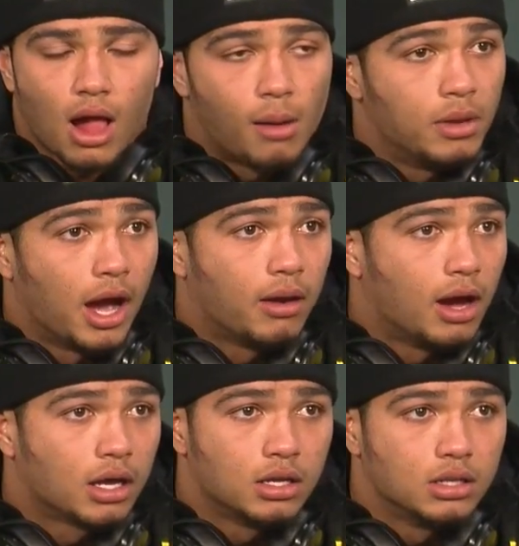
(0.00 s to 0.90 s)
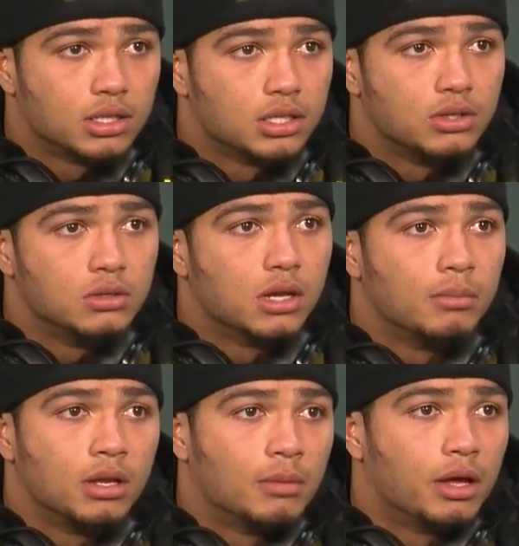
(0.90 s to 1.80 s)
I mean, I, I couldn't tell you. I
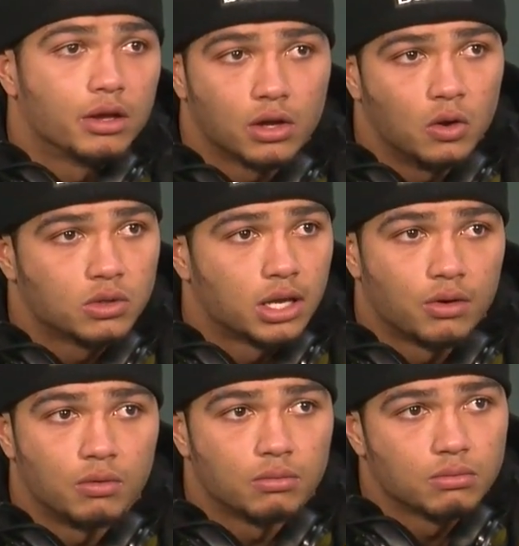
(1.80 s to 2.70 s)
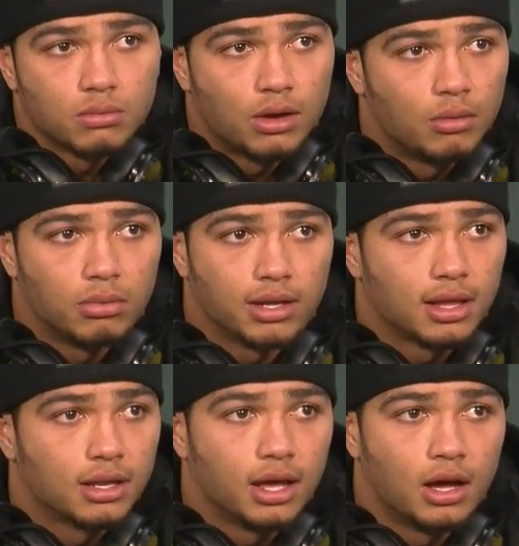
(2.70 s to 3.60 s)
mean, I'm not a coach. I don't I don't break
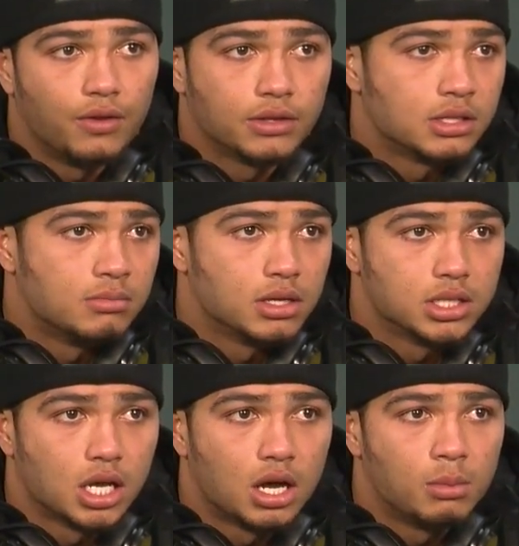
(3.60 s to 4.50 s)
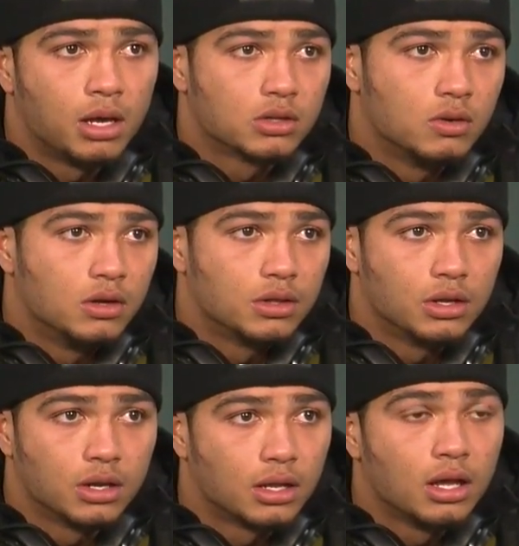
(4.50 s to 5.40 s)
that down. That's not my job. I go out
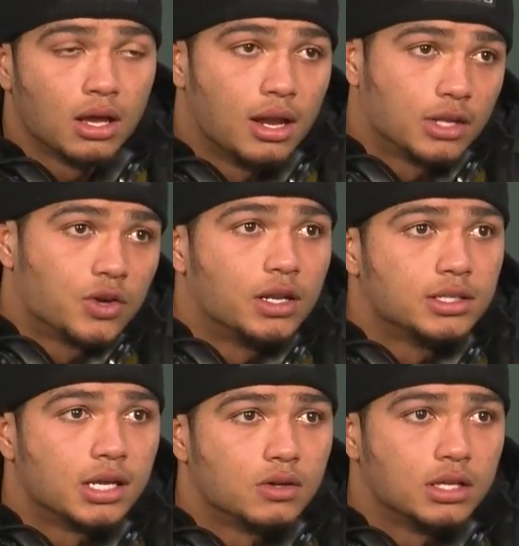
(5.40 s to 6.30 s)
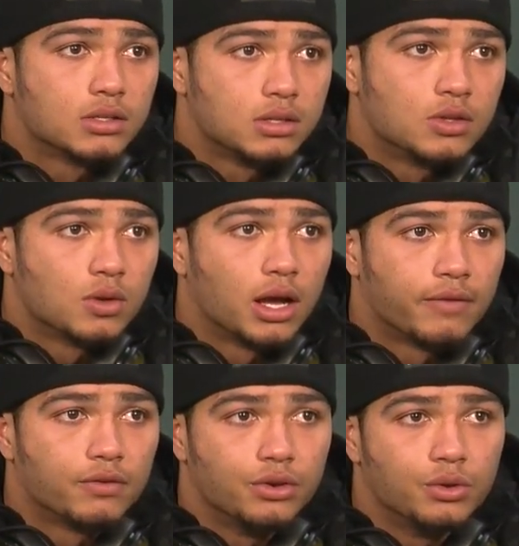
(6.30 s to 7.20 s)
there and I and I try to tackle. That's that's what I
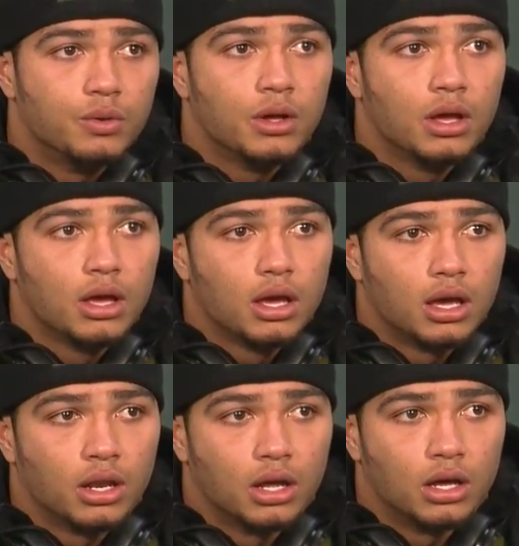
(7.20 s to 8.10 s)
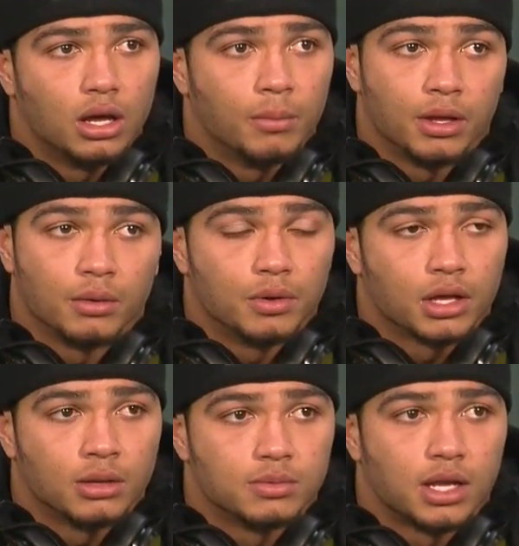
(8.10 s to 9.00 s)
have to do. And uh, I mean, when
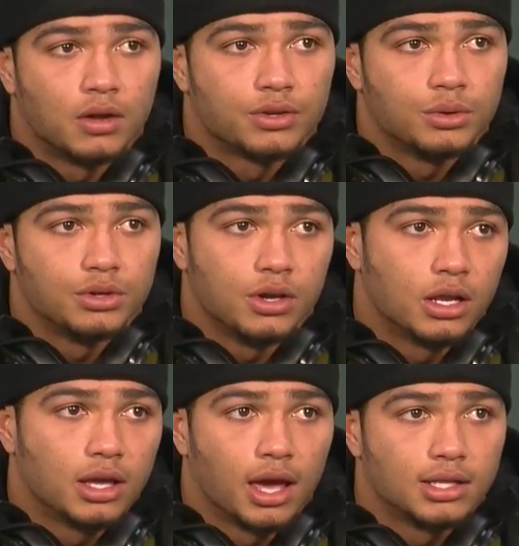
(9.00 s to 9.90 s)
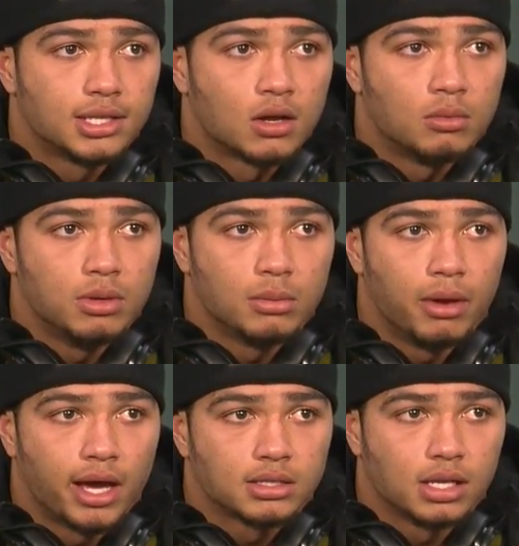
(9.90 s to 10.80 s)
it comes down to it, you got to gang tackle big
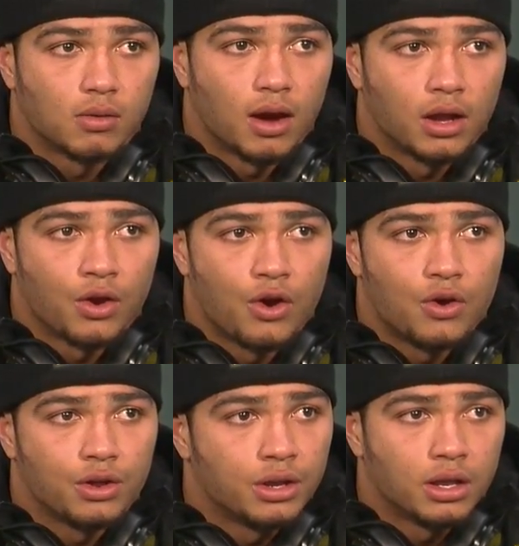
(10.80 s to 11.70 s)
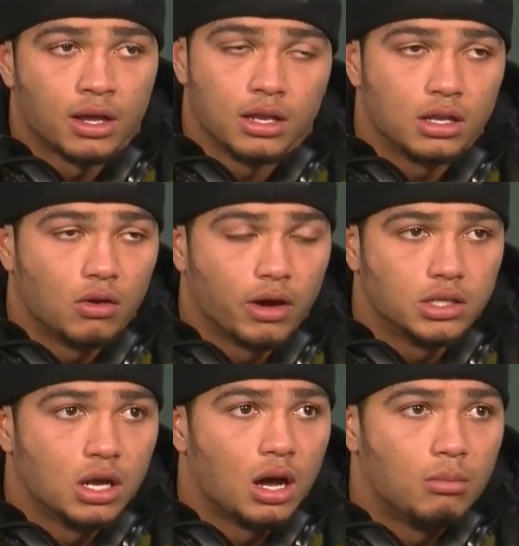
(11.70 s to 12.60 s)
backs like Ryan Nall, and he did a great
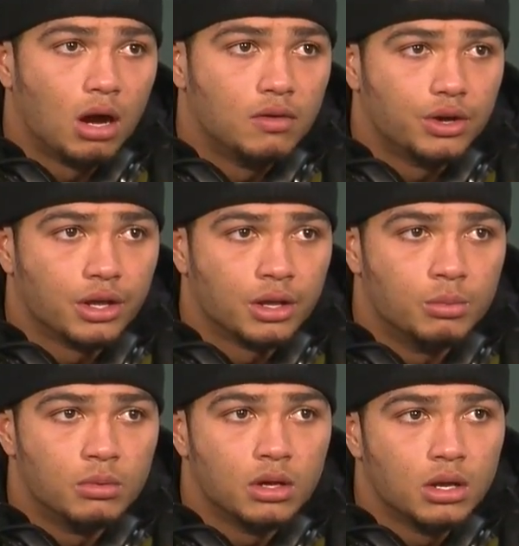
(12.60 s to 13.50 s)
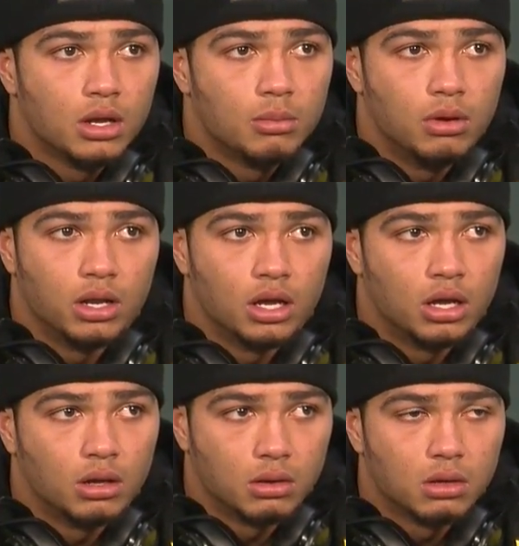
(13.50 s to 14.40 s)
job. Bravo to him. But
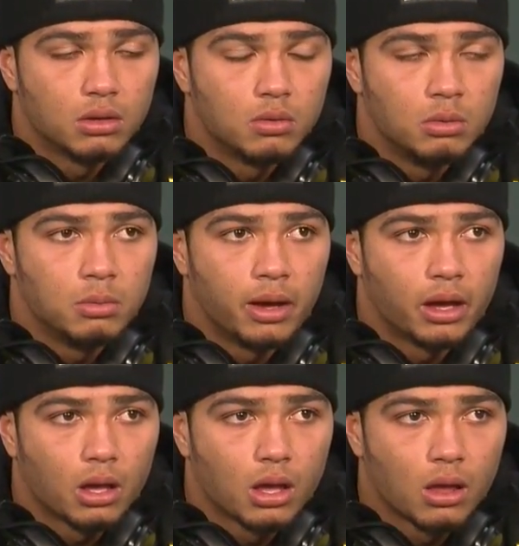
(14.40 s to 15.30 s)
uh, we'll be back.